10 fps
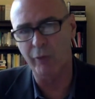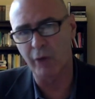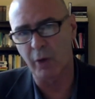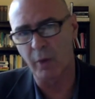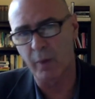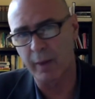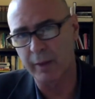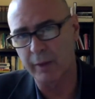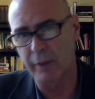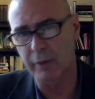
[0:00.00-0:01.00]

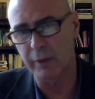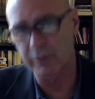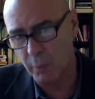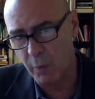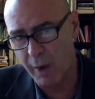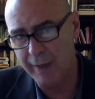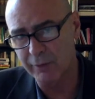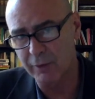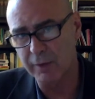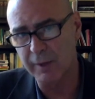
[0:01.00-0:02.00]
the
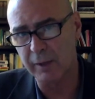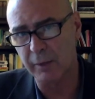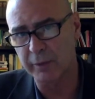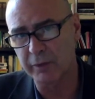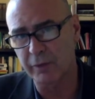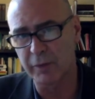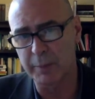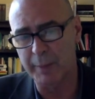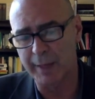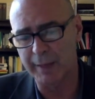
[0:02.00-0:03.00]
rights in the Declaration of
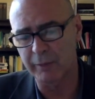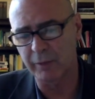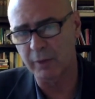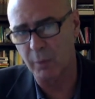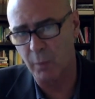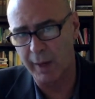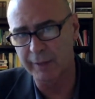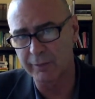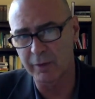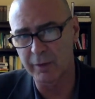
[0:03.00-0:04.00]
Independence and the
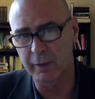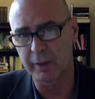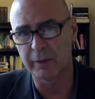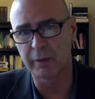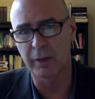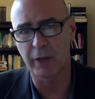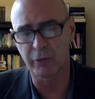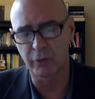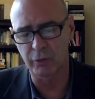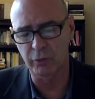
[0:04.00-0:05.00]
rights in the
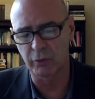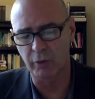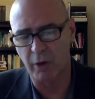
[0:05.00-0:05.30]
Constitution